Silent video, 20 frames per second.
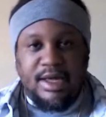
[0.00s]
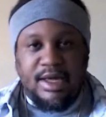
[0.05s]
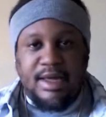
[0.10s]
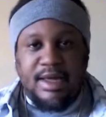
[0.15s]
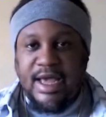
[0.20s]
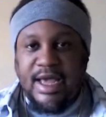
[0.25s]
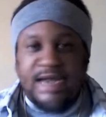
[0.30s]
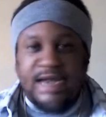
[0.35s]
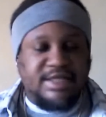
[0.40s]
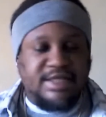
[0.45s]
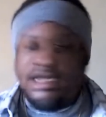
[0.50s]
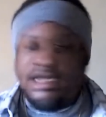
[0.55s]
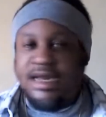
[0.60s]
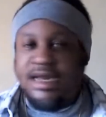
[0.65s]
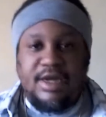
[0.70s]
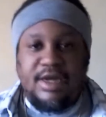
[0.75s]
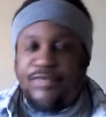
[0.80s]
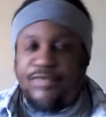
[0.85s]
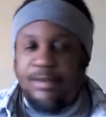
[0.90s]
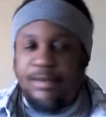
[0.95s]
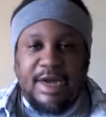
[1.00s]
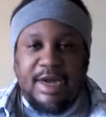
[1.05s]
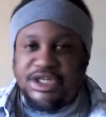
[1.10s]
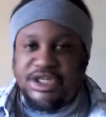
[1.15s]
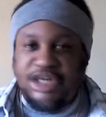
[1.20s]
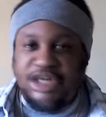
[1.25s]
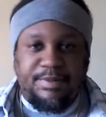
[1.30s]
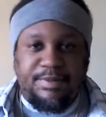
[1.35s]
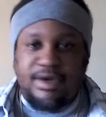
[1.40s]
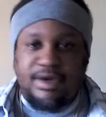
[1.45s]
and it say nothing about
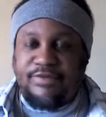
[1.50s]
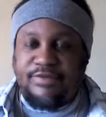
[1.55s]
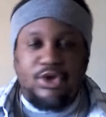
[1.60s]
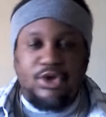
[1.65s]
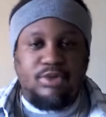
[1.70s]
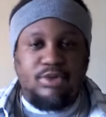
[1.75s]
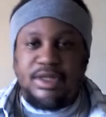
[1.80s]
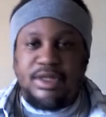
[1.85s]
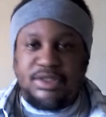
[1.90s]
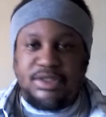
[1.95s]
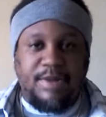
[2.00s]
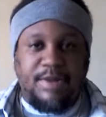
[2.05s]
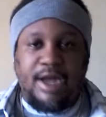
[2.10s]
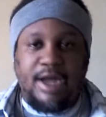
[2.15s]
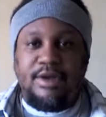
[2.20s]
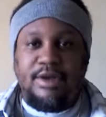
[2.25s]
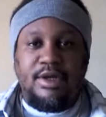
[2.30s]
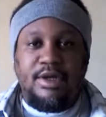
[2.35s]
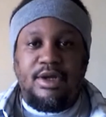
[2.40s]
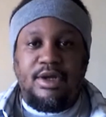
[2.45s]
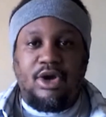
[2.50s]
shipping of humans, man.